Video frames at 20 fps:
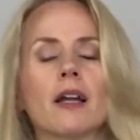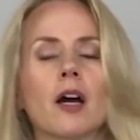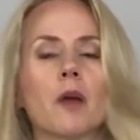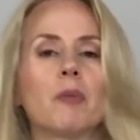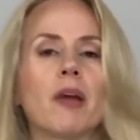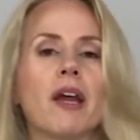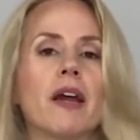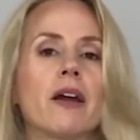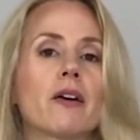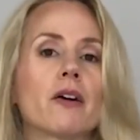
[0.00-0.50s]
a
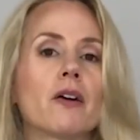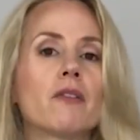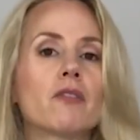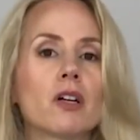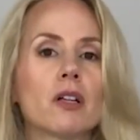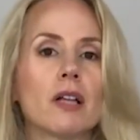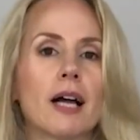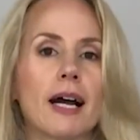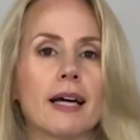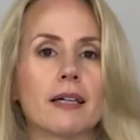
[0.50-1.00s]
pair of
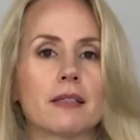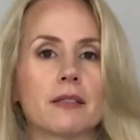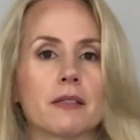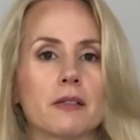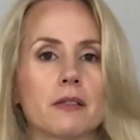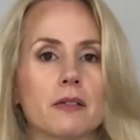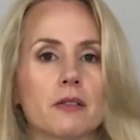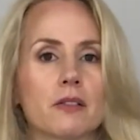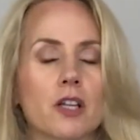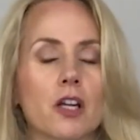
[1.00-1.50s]

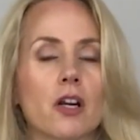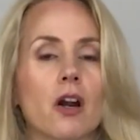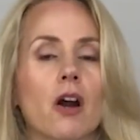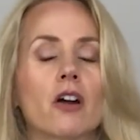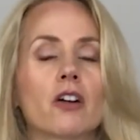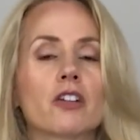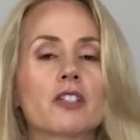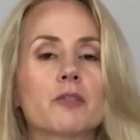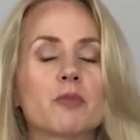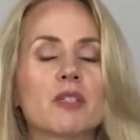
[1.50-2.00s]
glasses that
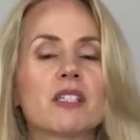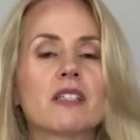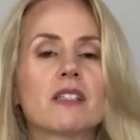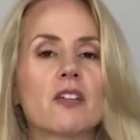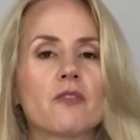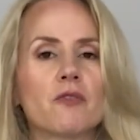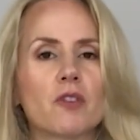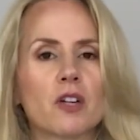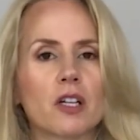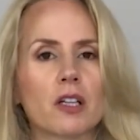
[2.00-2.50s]
are
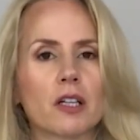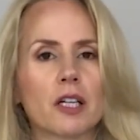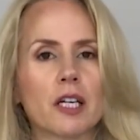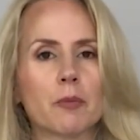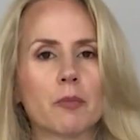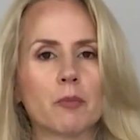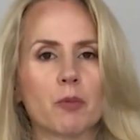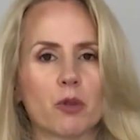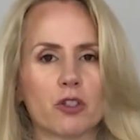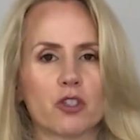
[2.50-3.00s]
specifically
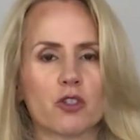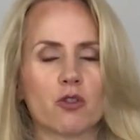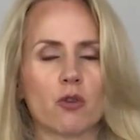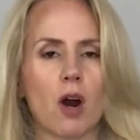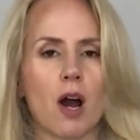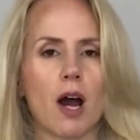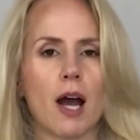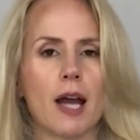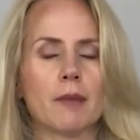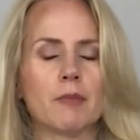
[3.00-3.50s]

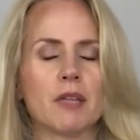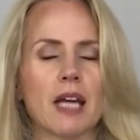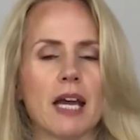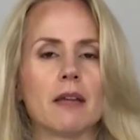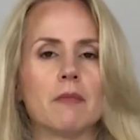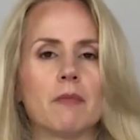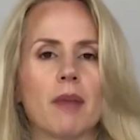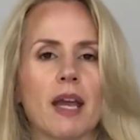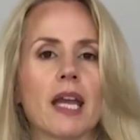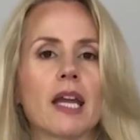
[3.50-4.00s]
prescribed
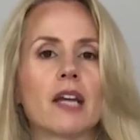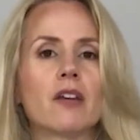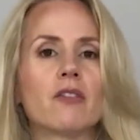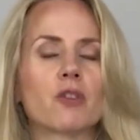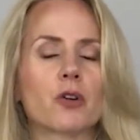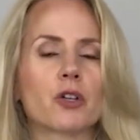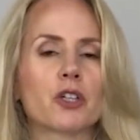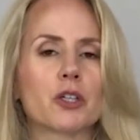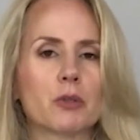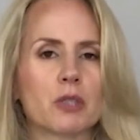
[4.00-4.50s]
and made
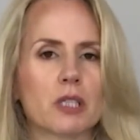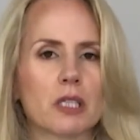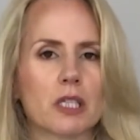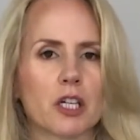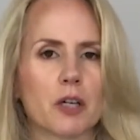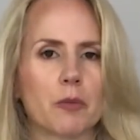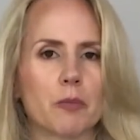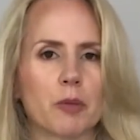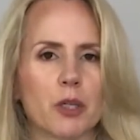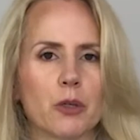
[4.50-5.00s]
for use at the
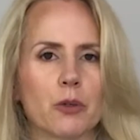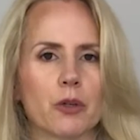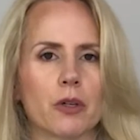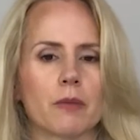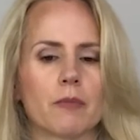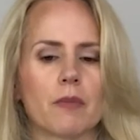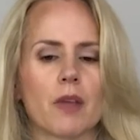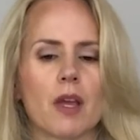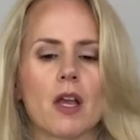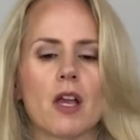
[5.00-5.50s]
computer,
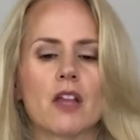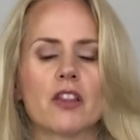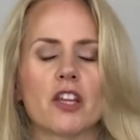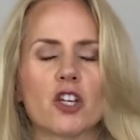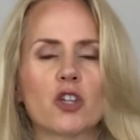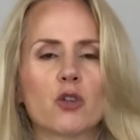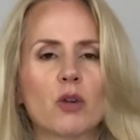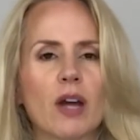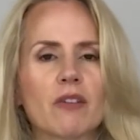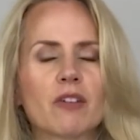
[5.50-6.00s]
that
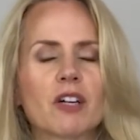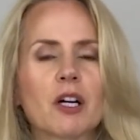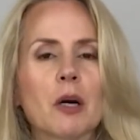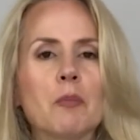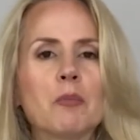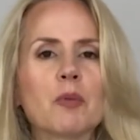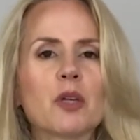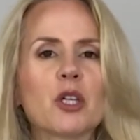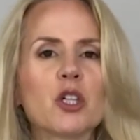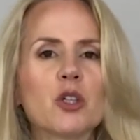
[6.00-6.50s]
you have
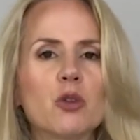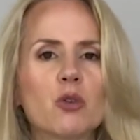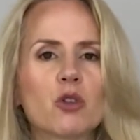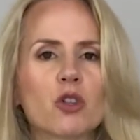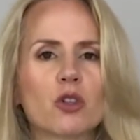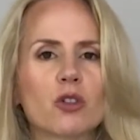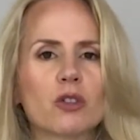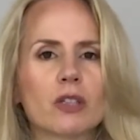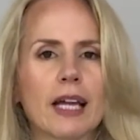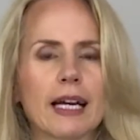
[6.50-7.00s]

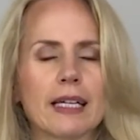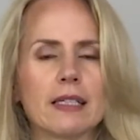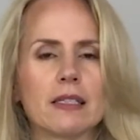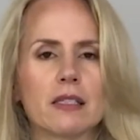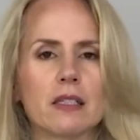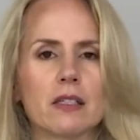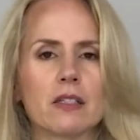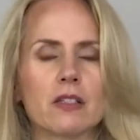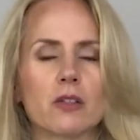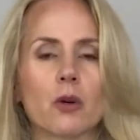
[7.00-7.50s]
computer
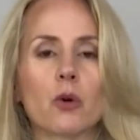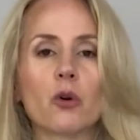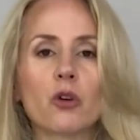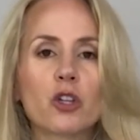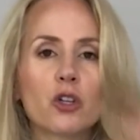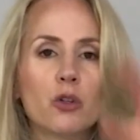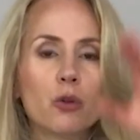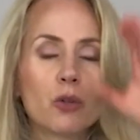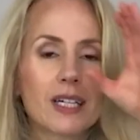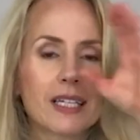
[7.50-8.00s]
lenses so
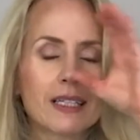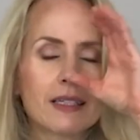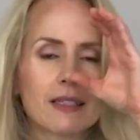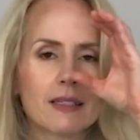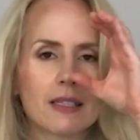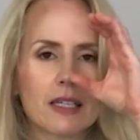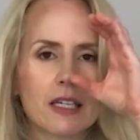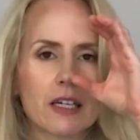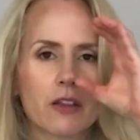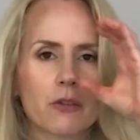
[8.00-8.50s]
you can
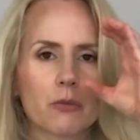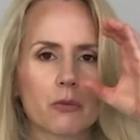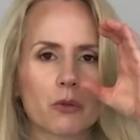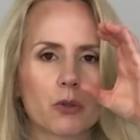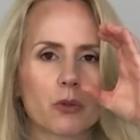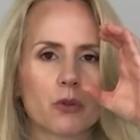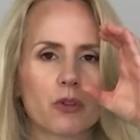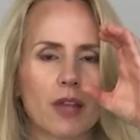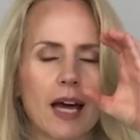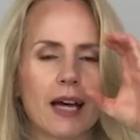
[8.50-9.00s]
see
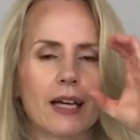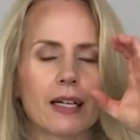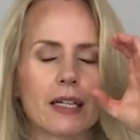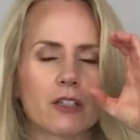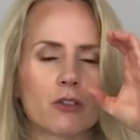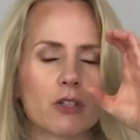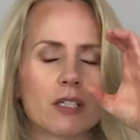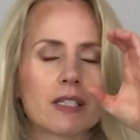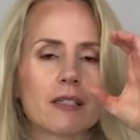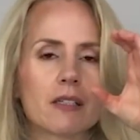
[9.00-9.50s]
through that,
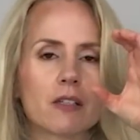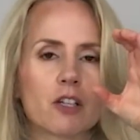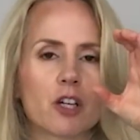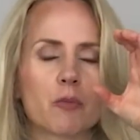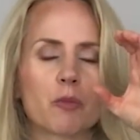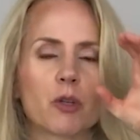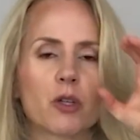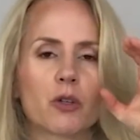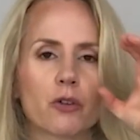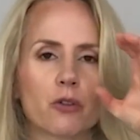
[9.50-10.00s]
you can see the
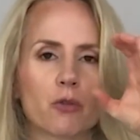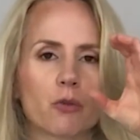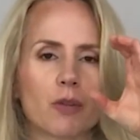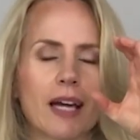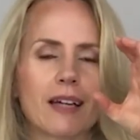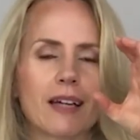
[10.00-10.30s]
computer through that